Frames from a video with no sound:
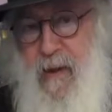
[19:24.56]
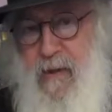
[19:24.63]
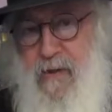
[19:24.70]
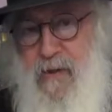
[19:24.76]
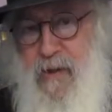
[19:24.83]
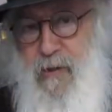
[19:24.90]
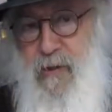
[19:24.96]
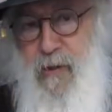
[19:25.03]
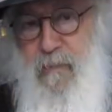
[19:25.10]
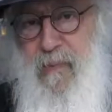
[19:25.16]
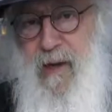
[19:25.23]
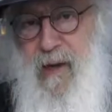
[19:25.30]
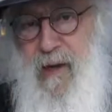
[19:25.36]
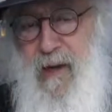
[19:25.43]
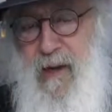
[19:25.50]
and she told
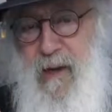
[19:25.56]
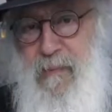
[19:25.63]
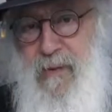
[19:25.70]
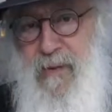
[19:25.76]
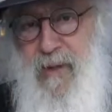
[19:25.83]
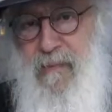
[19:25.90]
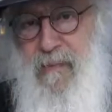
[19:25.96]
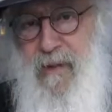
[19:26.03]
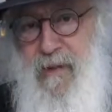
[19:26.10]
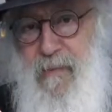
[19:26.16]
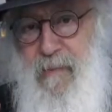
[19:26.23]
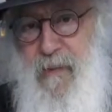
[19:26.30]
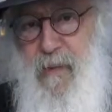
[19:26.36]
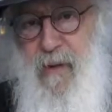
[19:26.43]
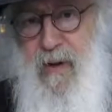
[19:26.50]
me, Rabbi
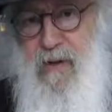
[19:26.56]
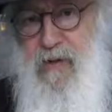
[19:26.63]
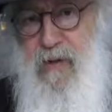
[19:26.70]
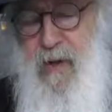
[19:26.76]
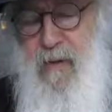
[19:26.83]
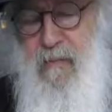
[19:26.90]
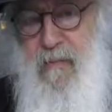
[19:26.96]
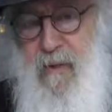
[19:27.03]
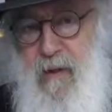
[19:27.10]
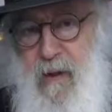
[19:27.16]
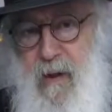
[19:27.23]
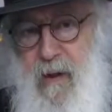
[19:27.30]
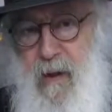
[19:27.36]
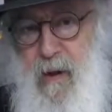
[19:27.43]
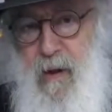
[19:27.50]
David, Baruch Hashem,
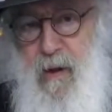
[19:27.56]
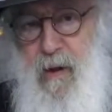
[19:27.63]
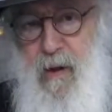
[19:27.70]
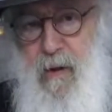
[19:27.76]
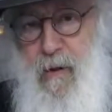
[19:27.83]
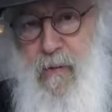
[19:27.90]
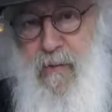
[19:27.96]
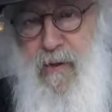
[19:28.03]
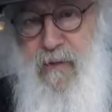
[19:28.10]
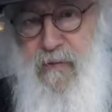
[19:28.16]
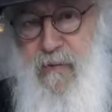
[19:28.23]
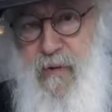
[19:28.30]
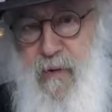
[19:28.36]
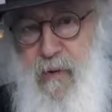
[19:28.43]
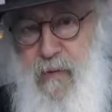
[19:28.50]
all the
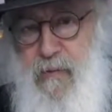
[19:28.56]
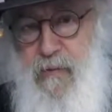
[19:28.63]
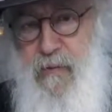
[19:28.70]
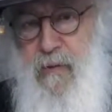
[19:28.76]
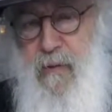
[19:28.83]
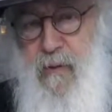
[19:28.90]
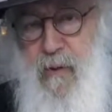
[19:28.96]
tefillot